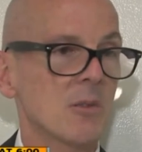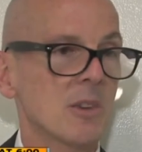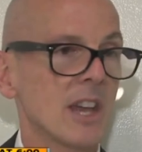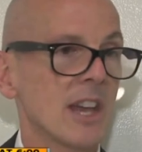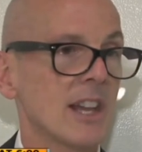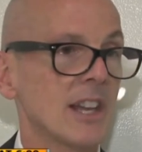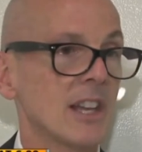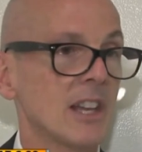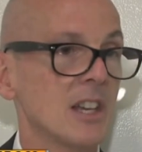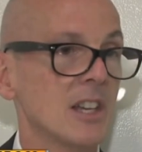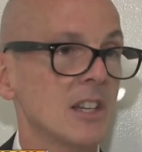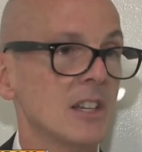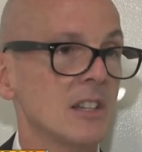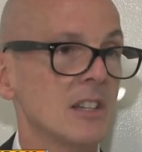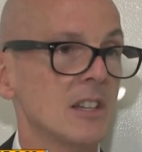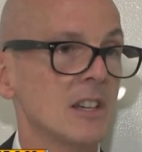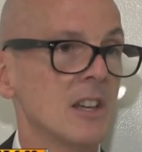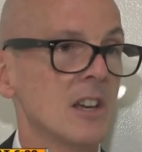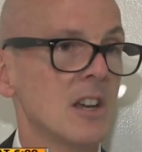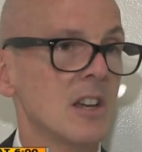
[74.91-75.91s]
380
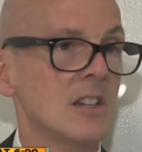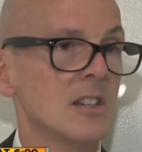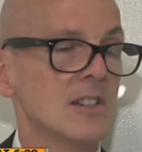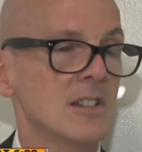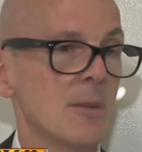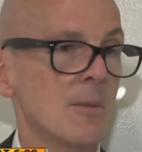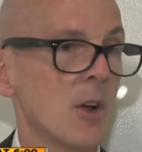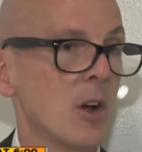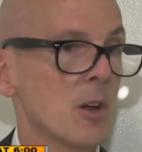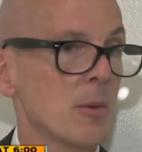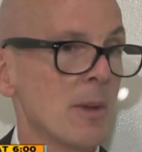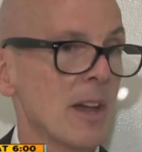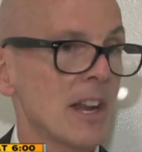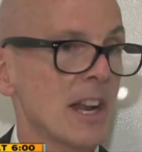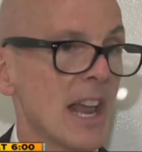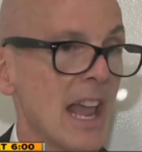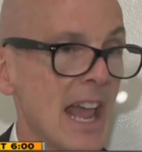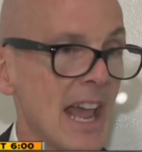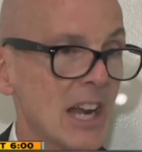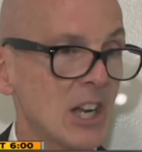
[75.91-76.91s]

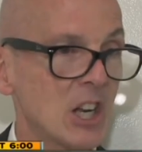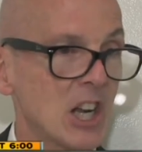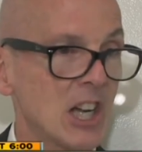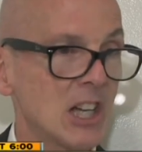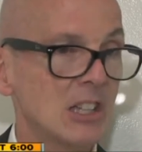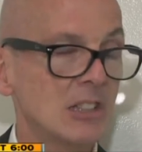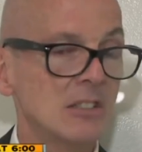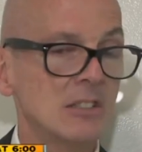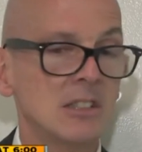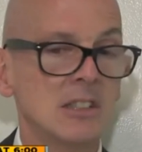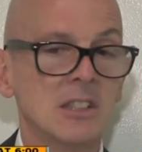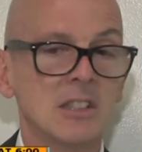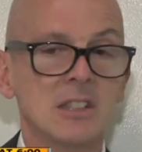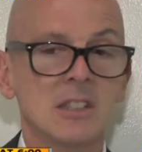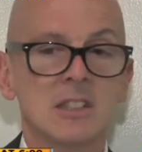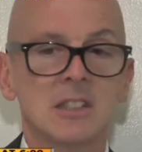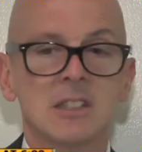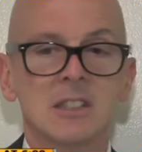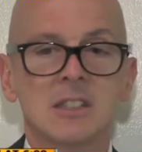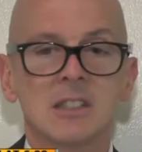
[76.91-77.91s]
semi-automatic handgun
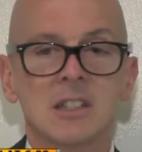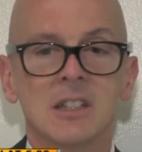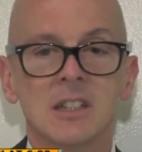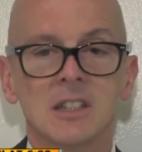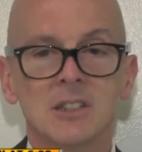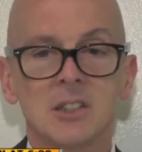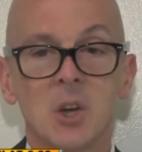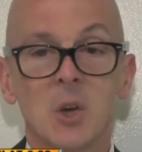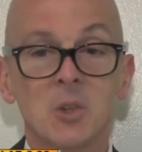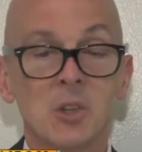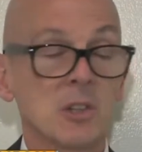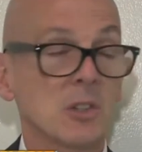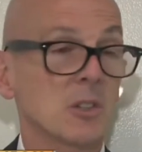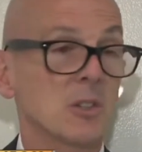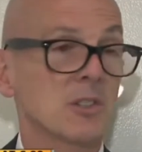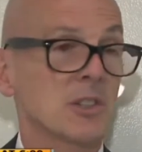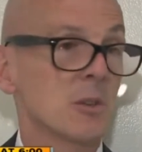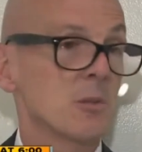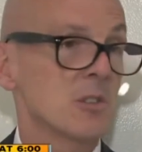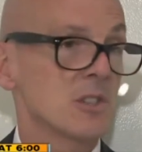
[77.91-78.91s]
uh, told the
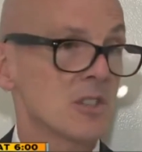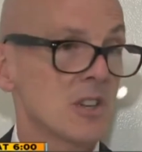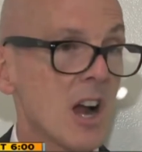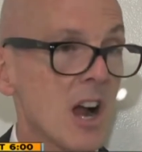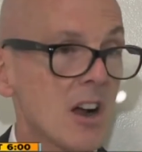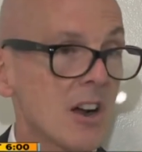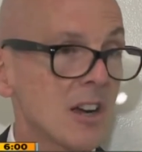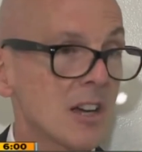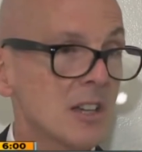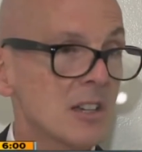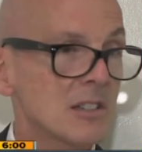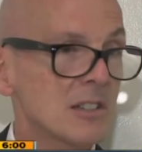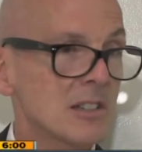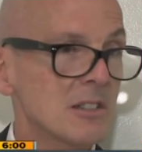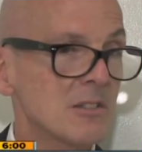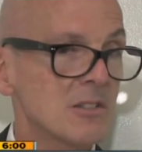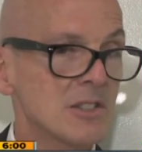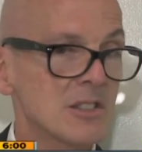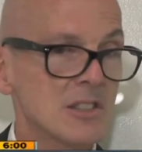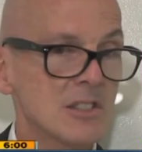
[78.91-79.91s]
clerks he was sorry,
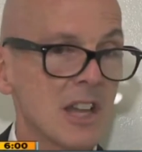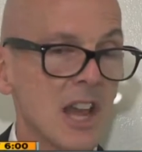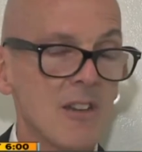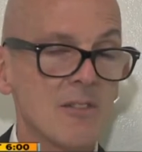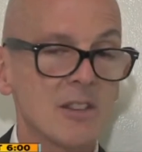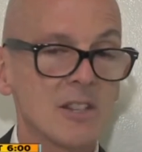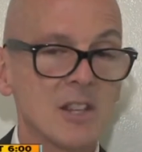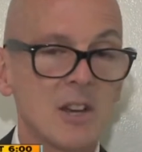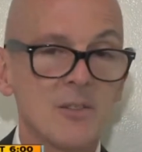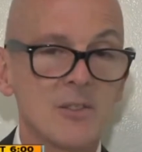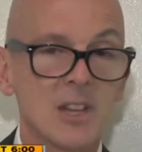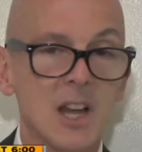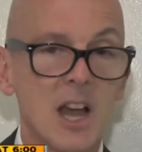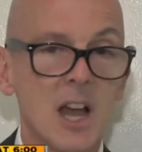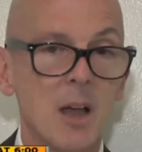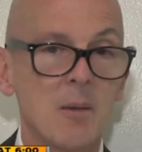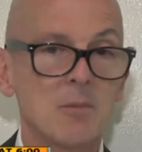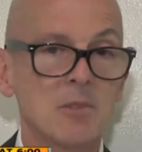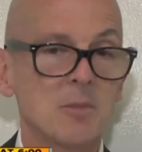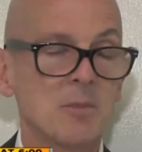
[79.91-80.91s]
he was having tough
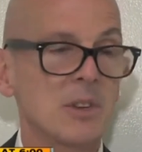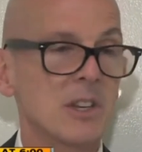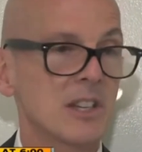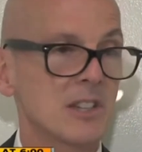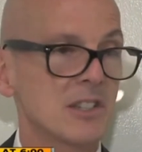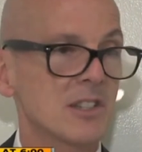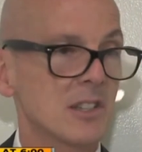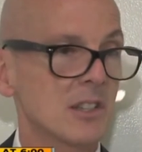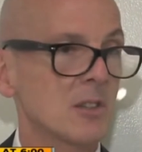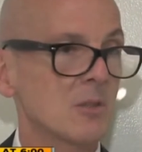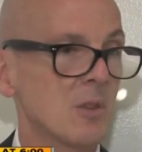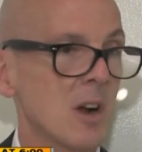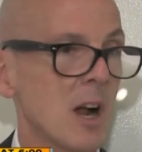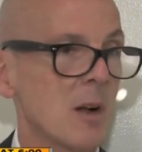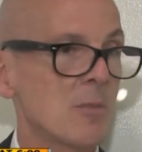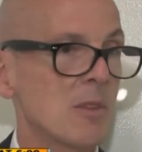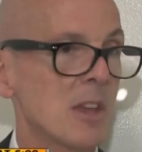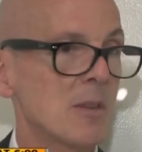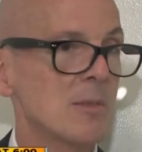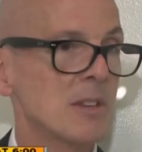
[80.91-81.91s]
times, but he still
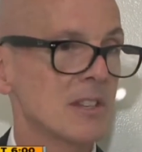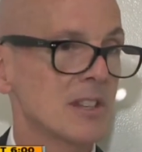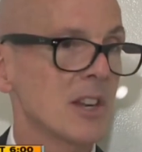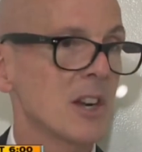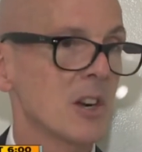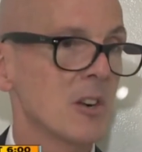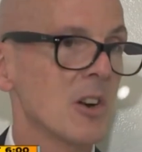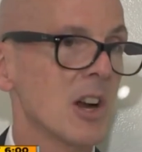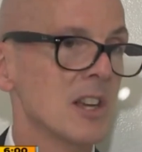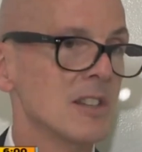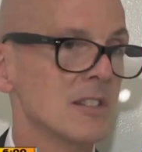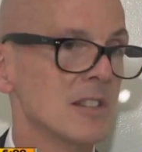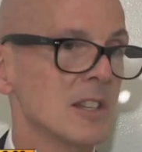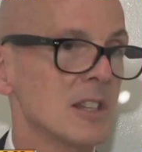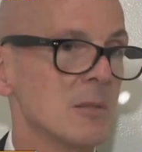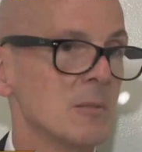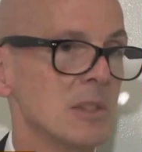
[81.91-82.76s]
robbed them and terrorized